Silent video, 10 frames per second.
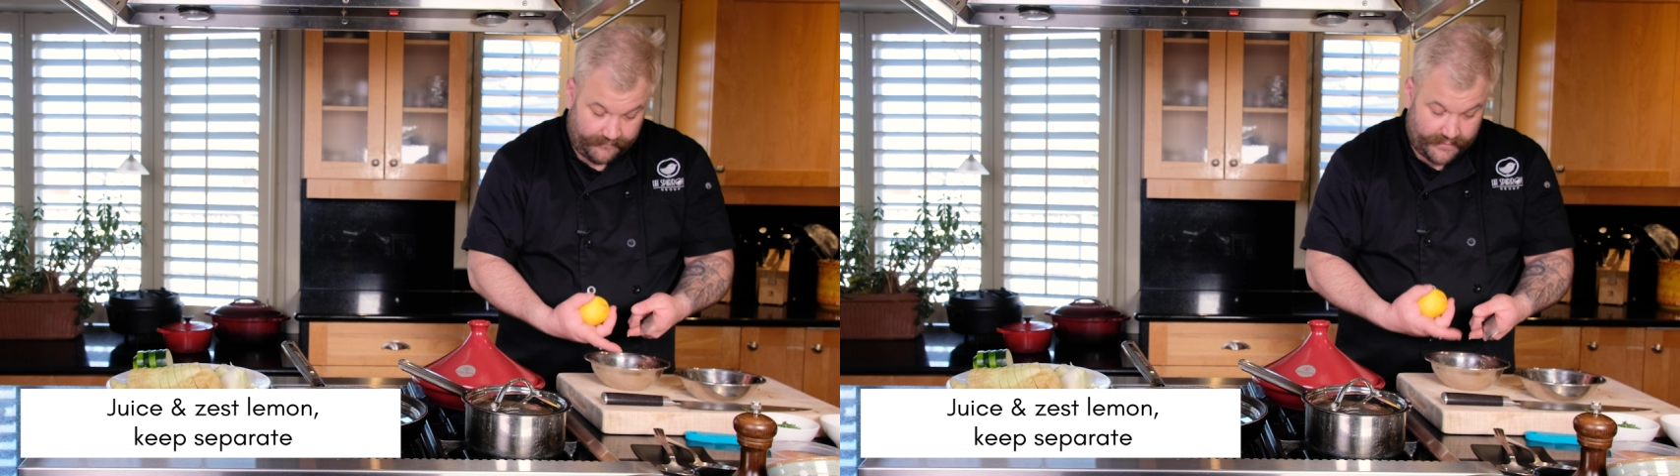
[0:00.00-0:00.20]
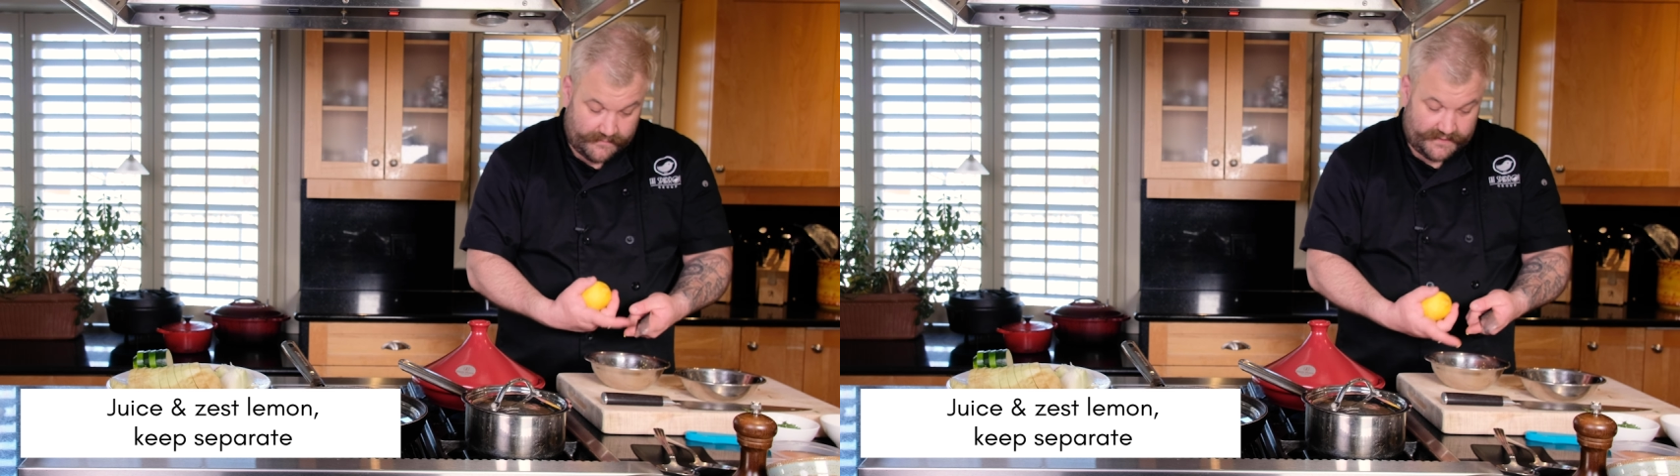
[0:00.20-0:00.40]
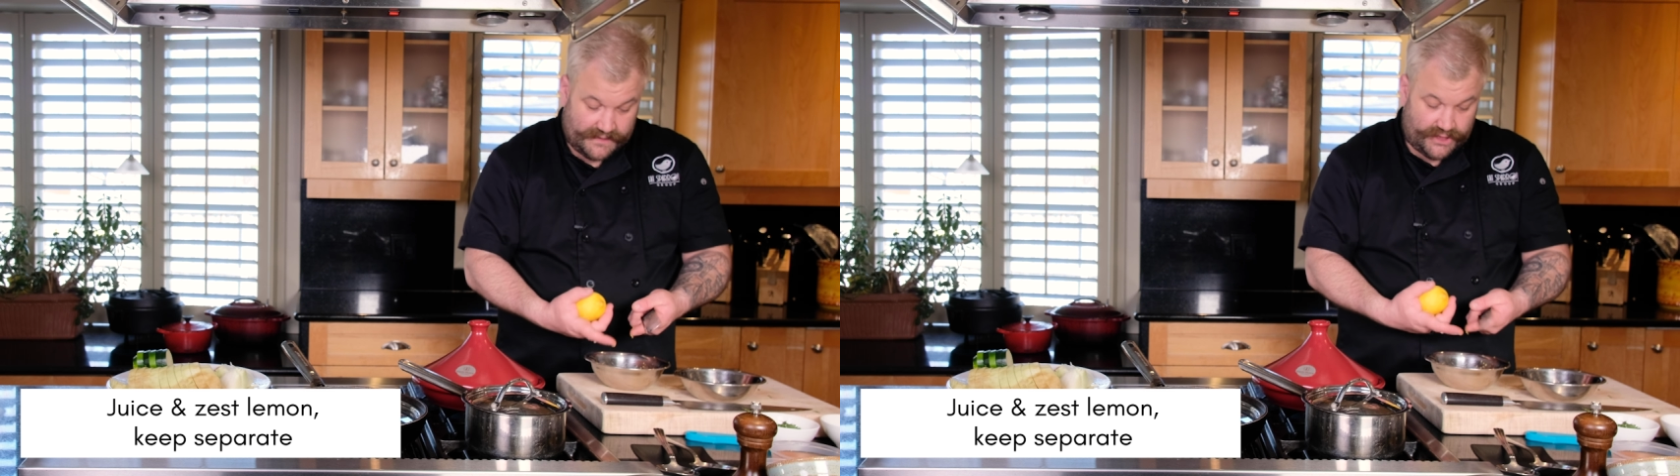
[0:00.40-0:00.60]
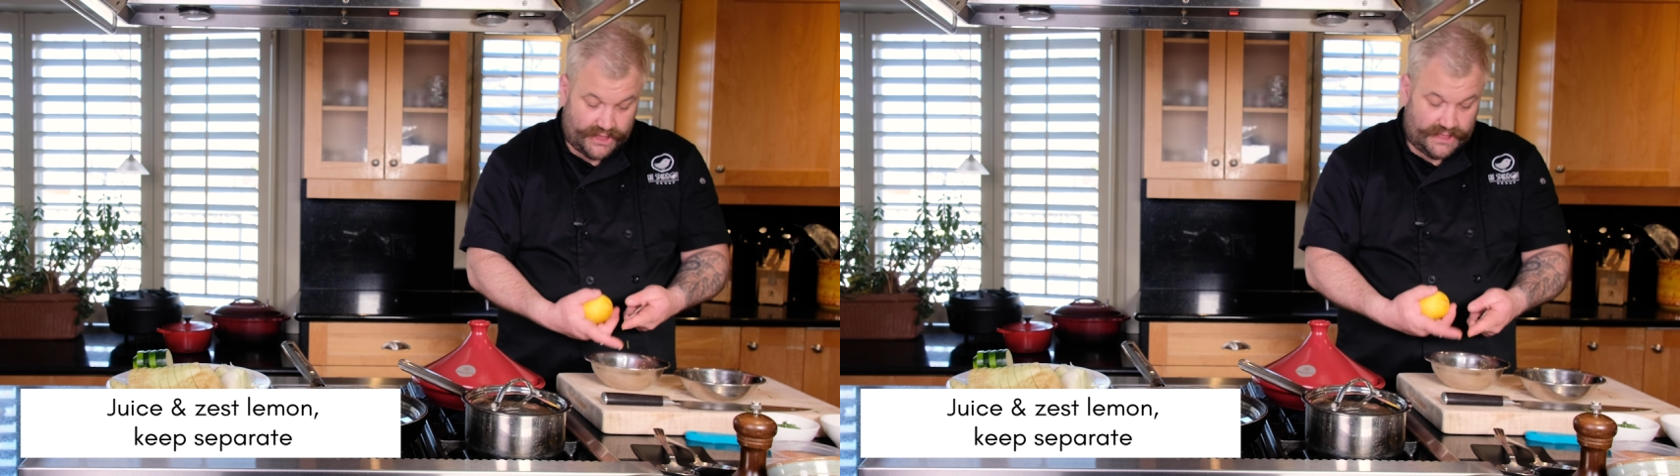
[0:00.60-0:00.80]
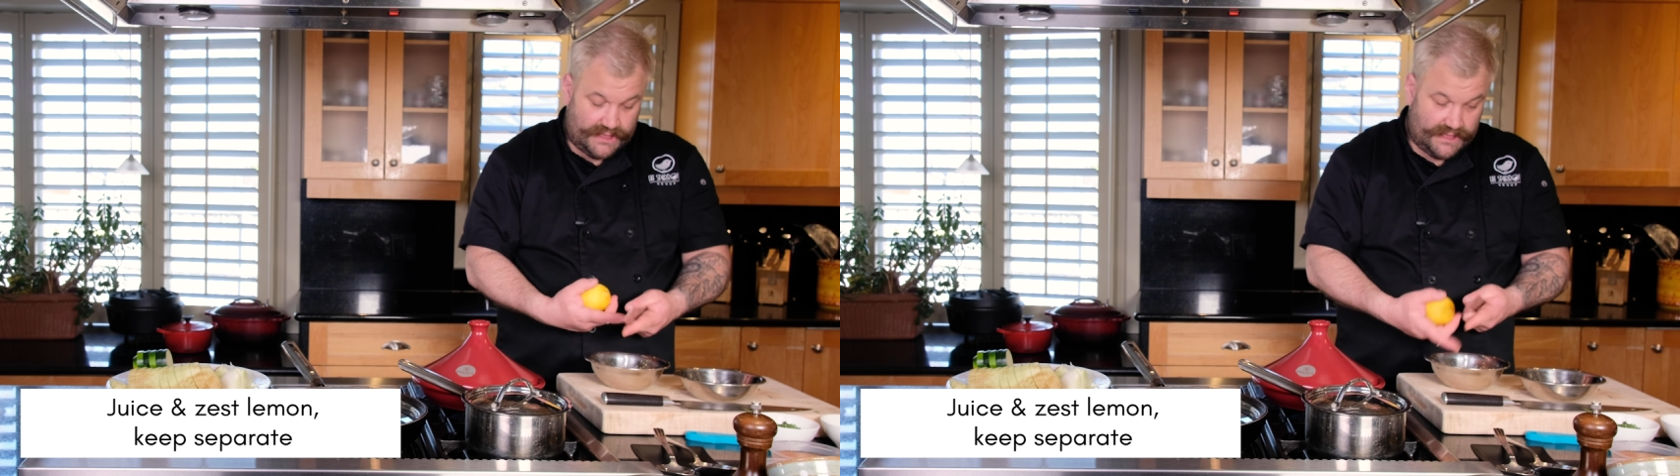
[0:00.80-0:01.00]
Parmesan
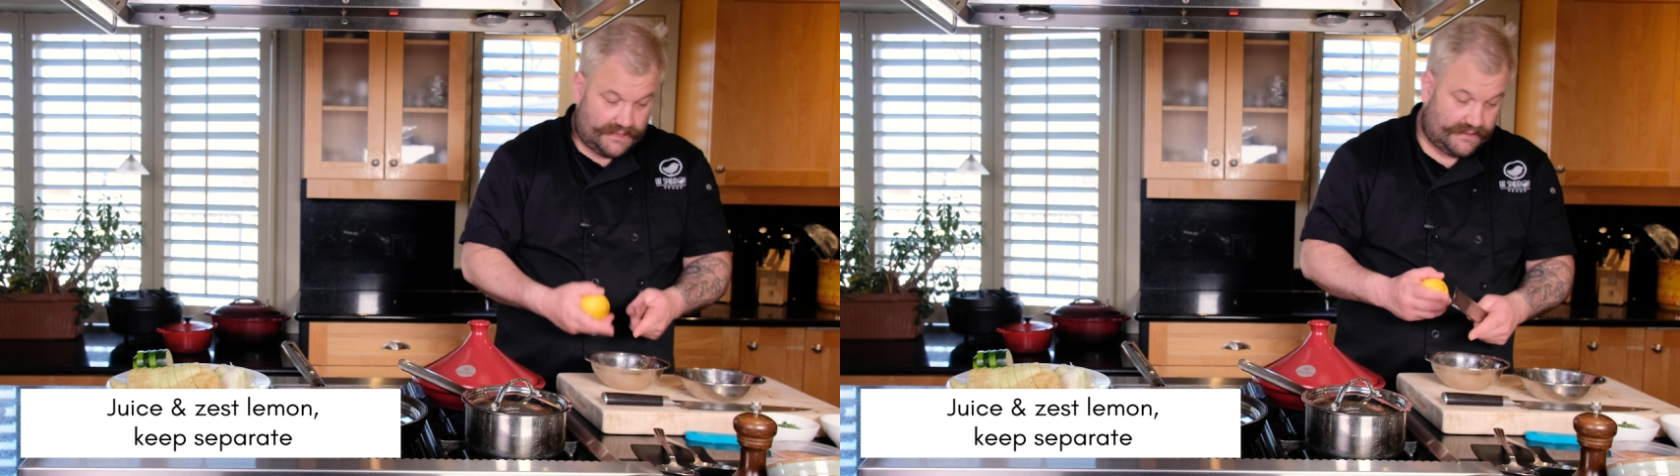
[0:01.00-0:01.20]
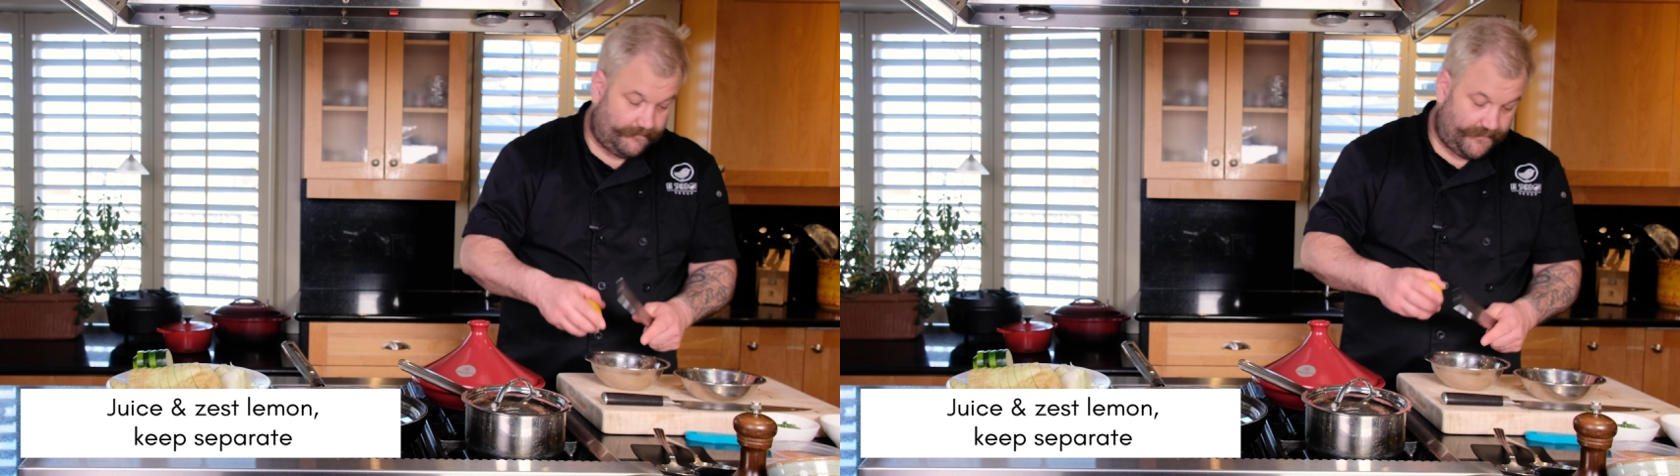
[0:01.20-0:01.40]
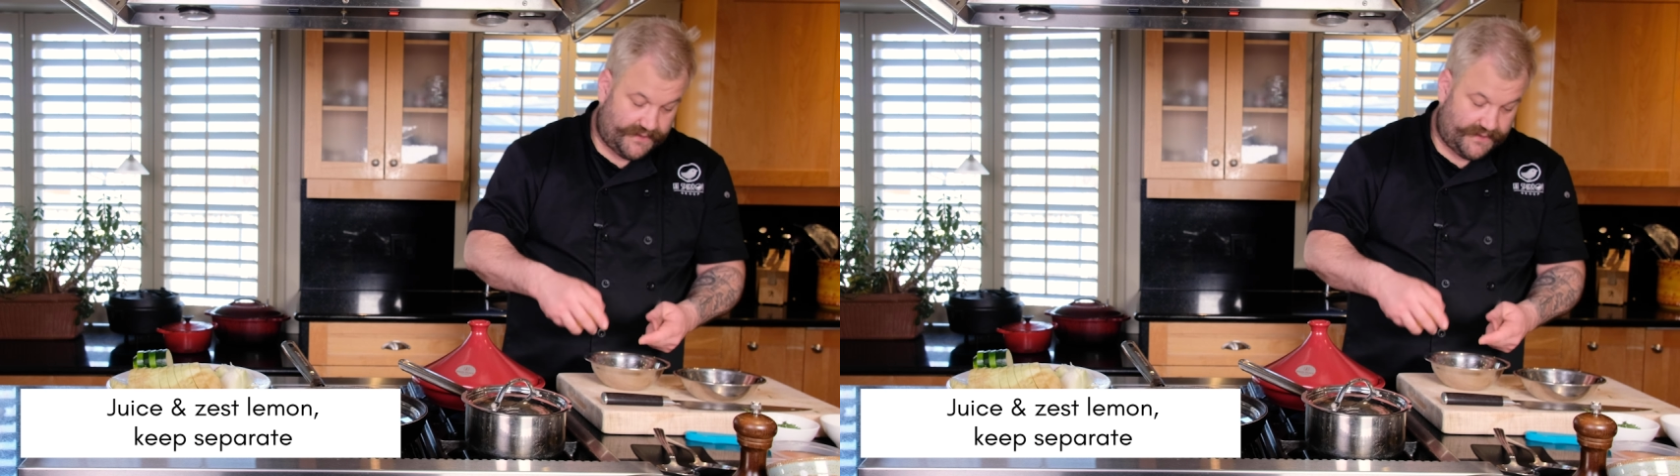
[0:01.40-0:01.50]
cheese,